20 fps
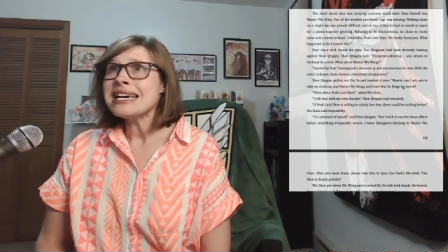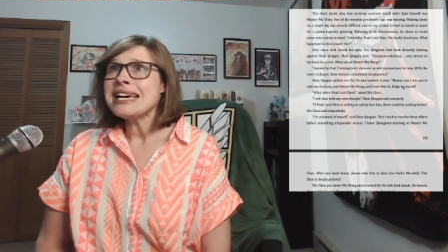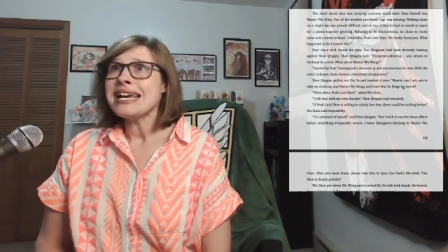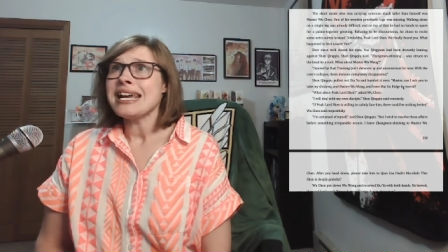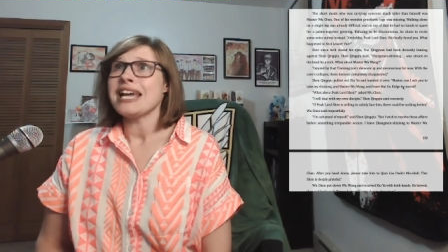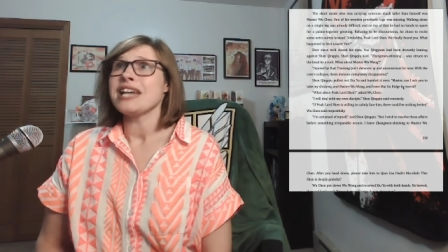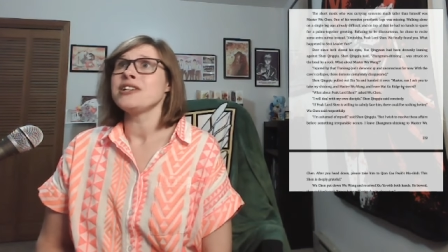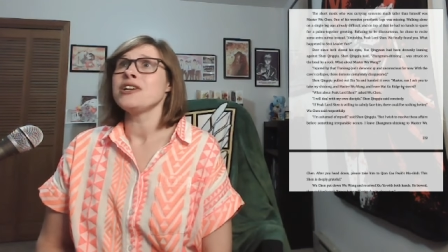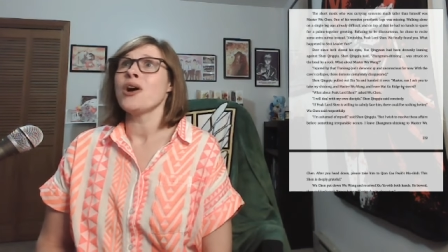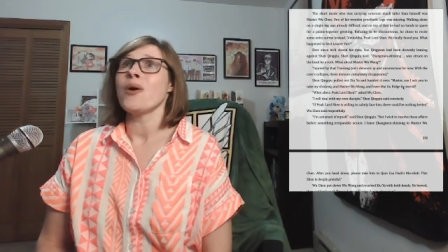
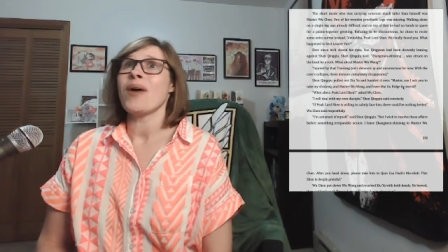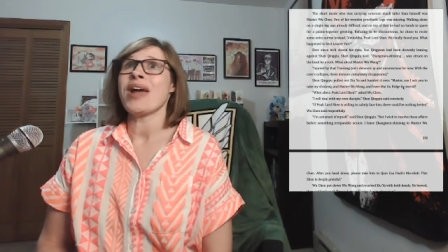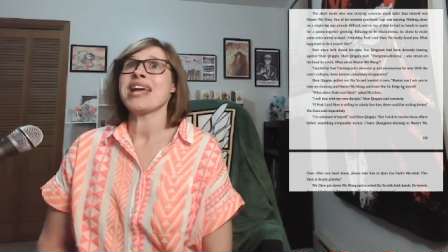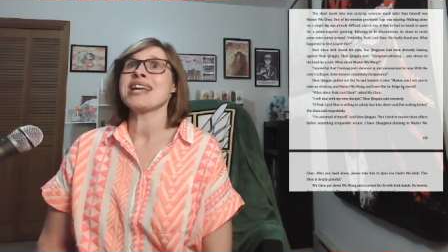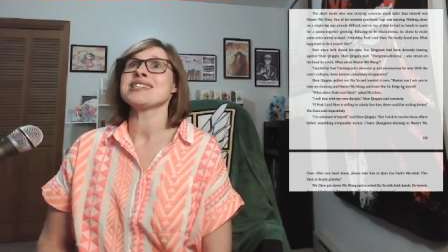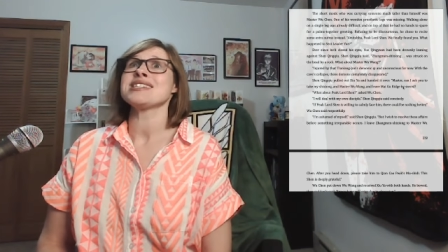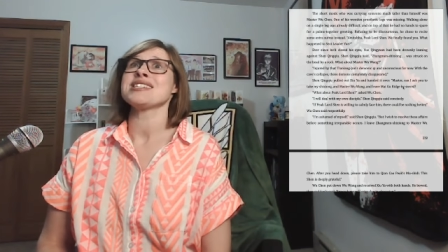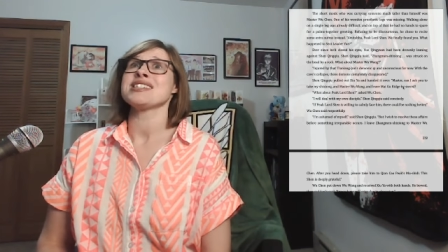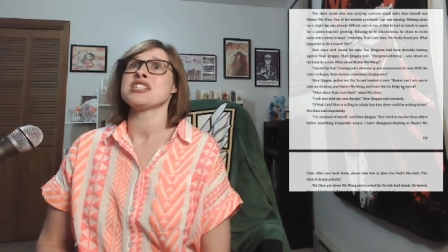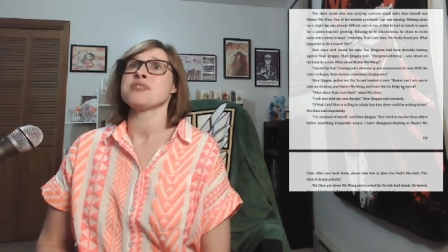he had no
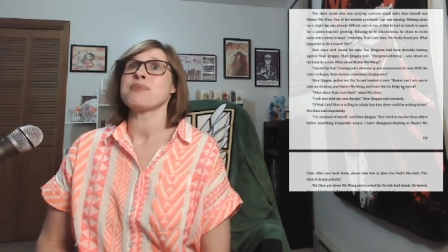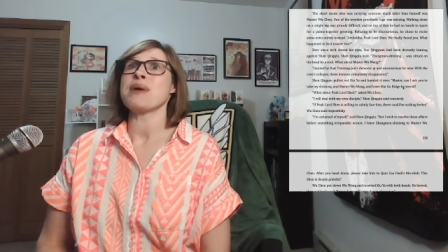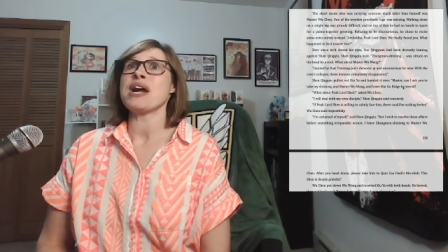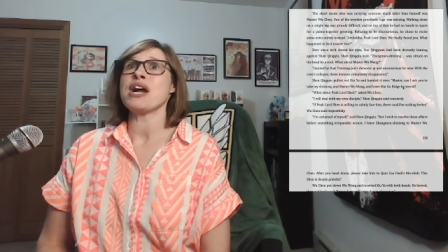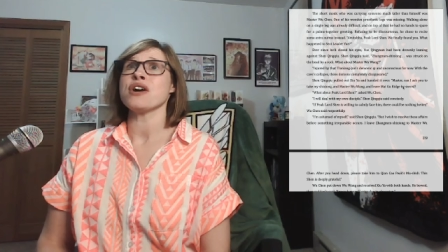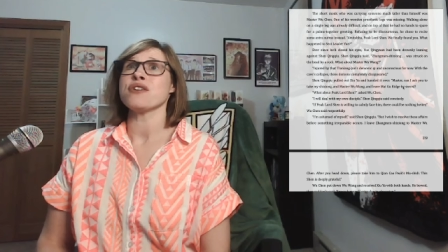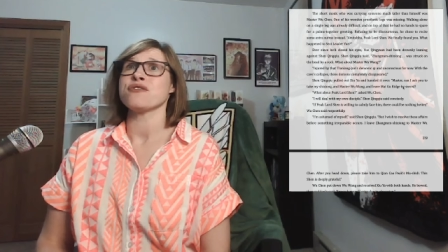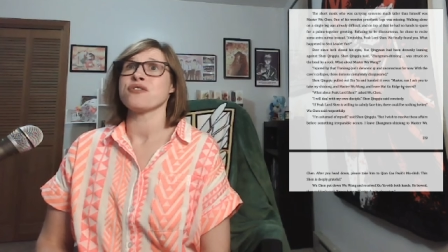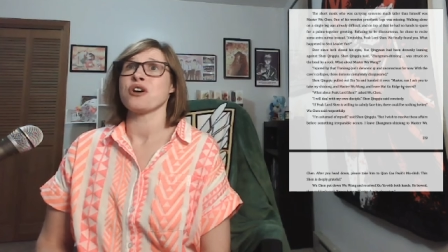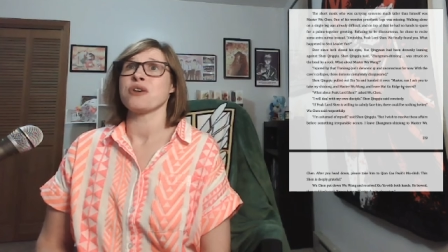hands to
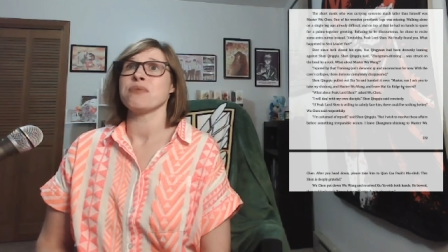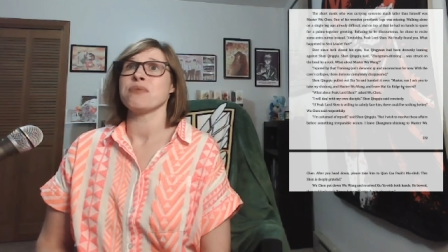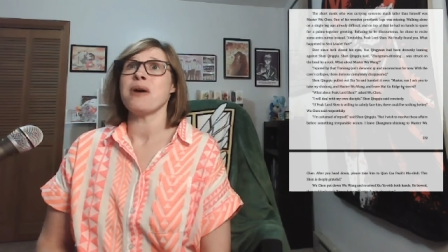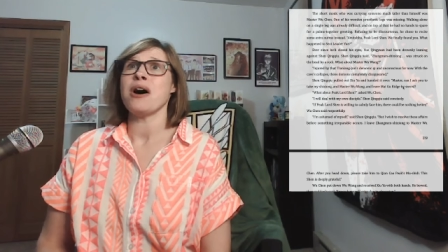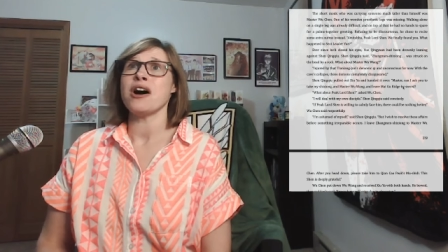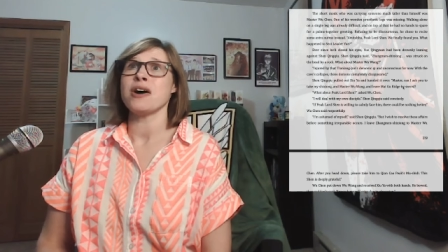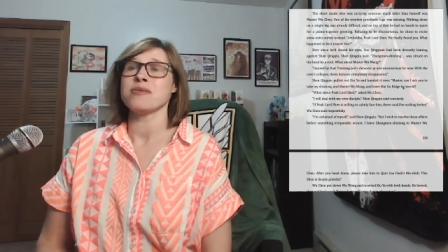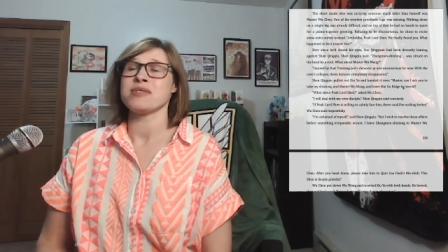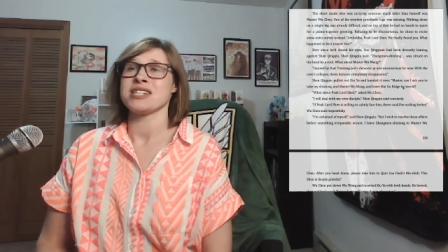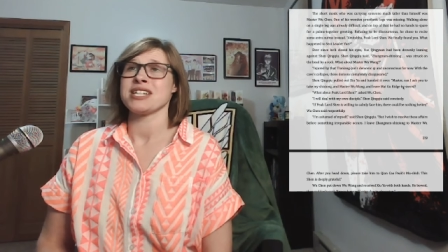spare for a
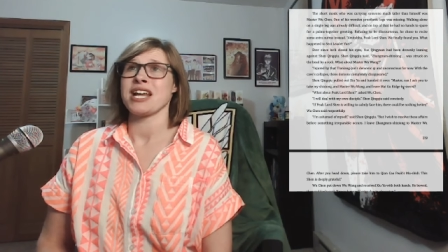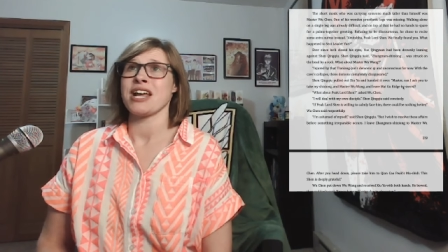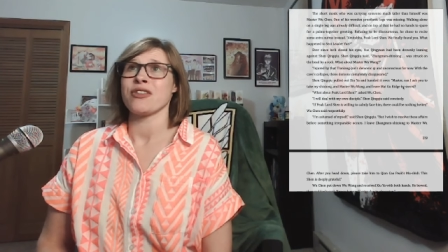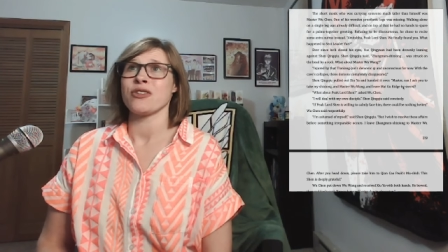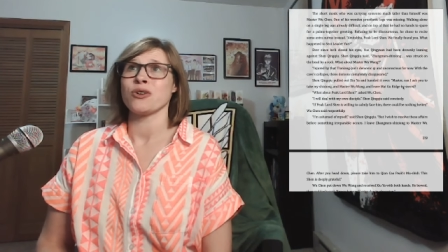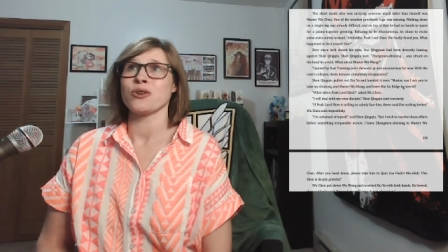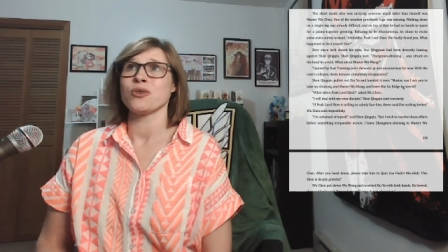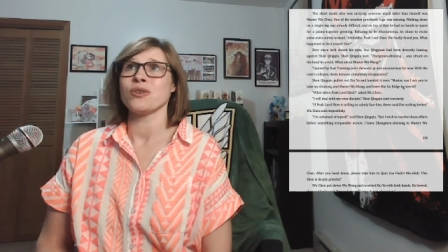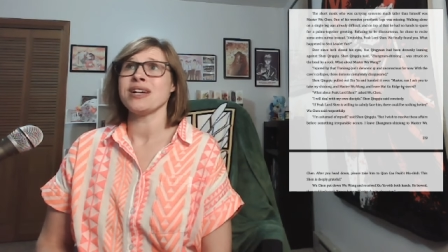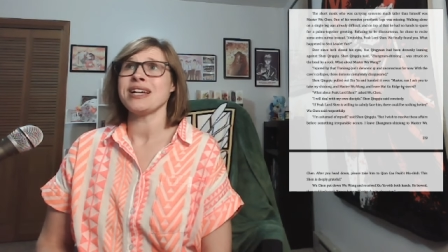palms
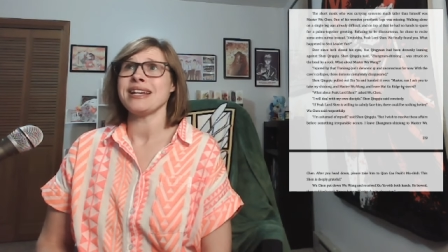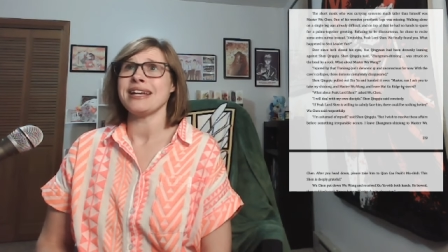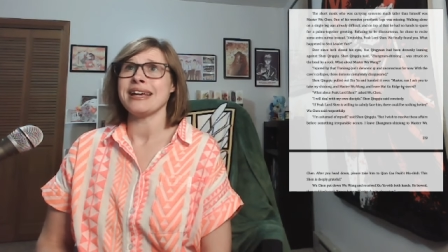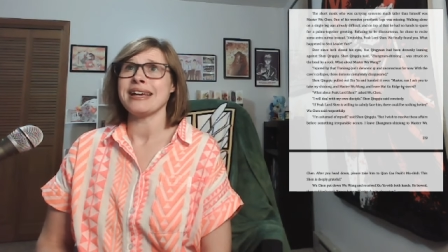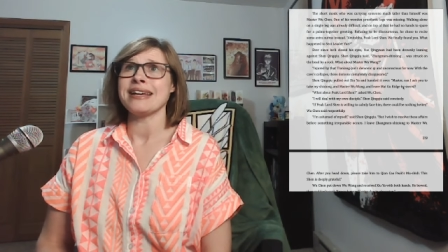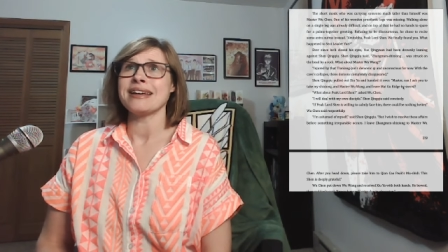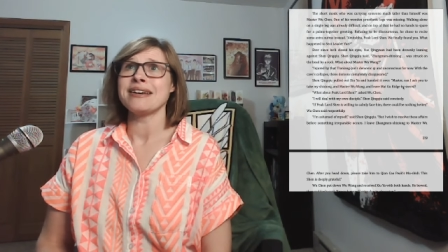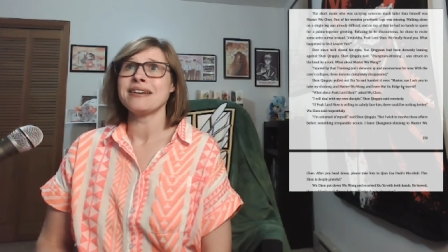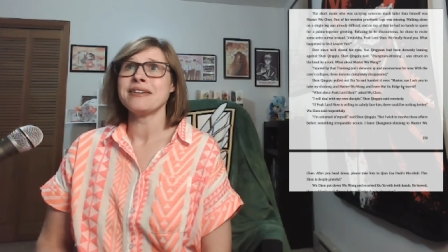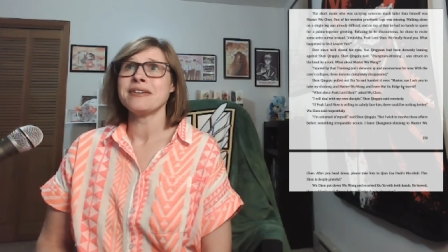together
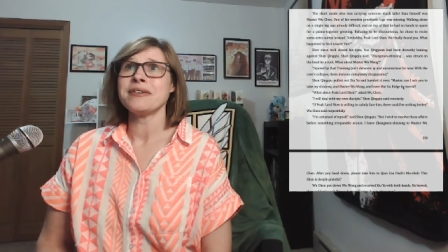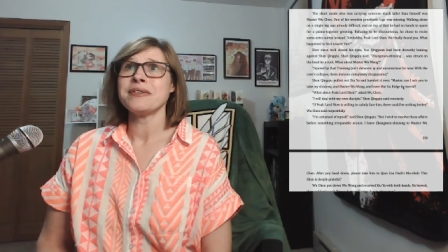greeting.